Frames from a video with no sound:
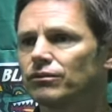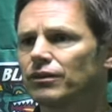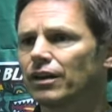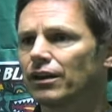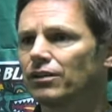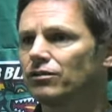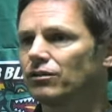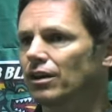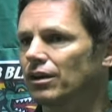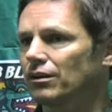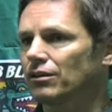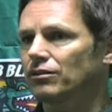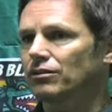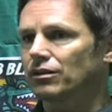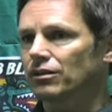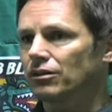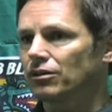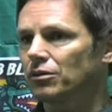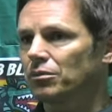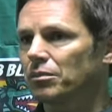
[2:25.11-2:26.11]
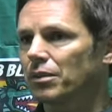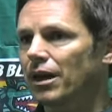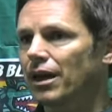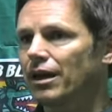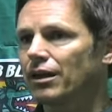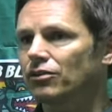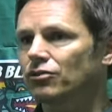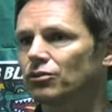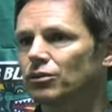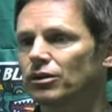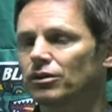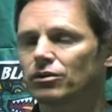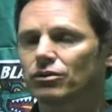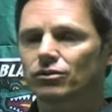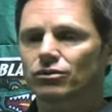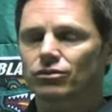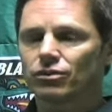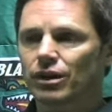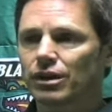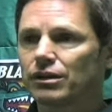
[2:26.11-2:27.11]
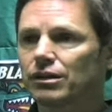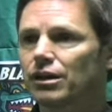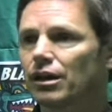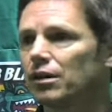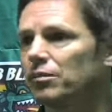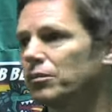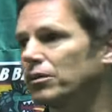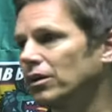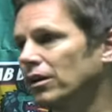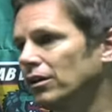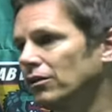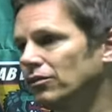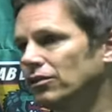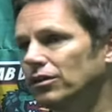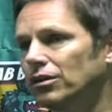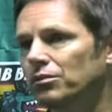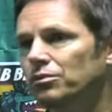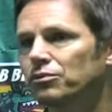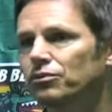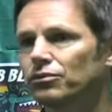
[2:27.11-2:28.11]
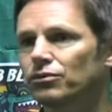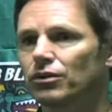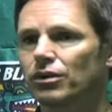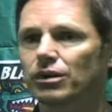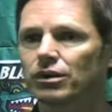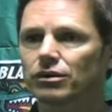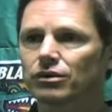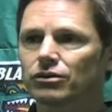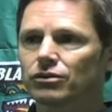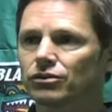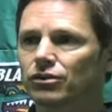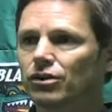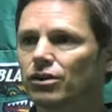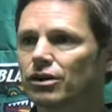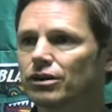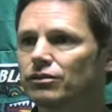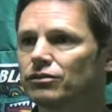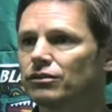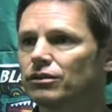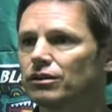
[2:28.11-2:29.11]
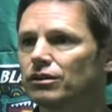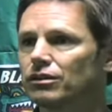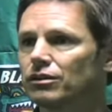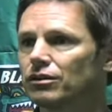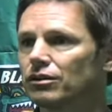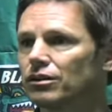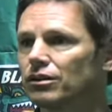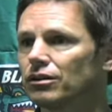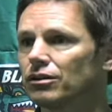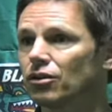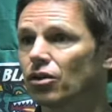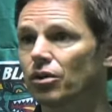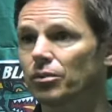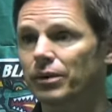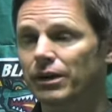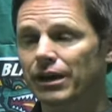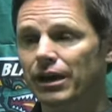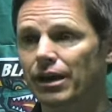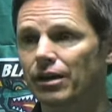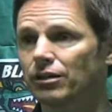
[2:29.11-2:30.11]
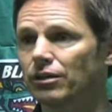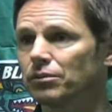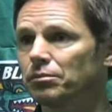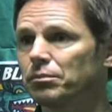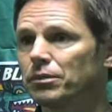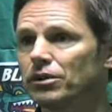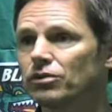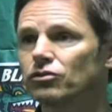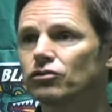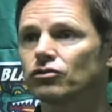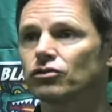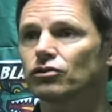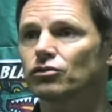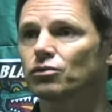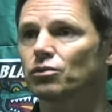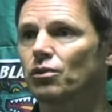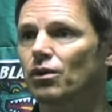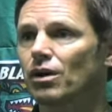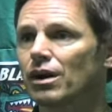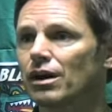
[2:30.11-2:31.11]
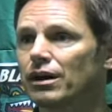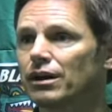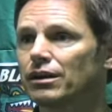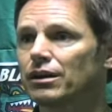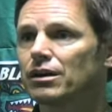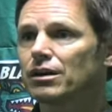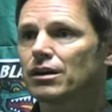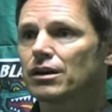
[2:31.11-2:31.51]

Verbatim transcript: 10 seconds into the match. We had a great combination up front, Cross and uh, Law McCallum missed just wide.